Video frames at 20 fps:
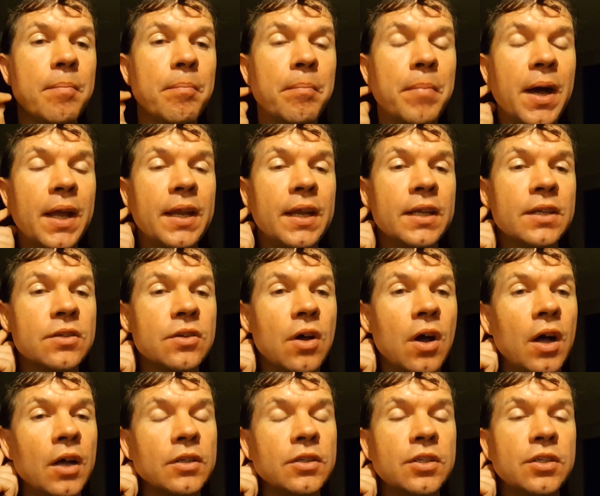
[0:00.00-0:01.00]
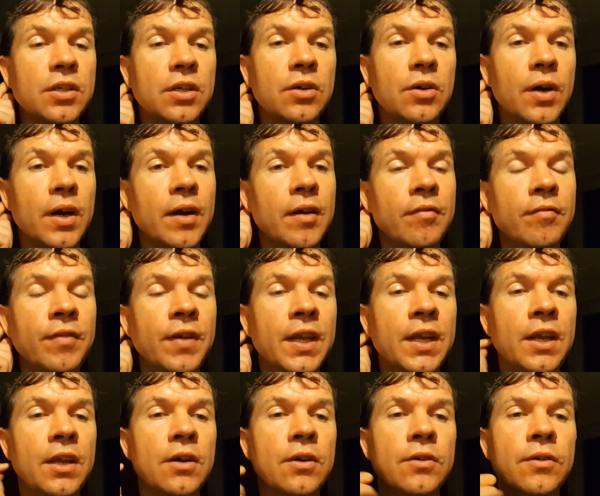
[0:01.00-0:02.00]
but it's also a
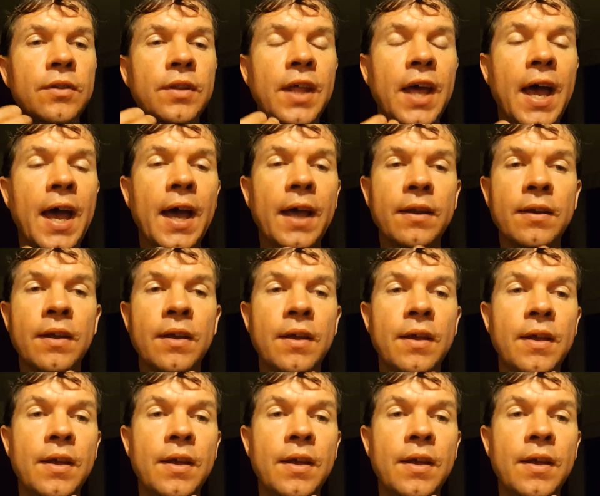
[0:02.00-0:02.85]
video that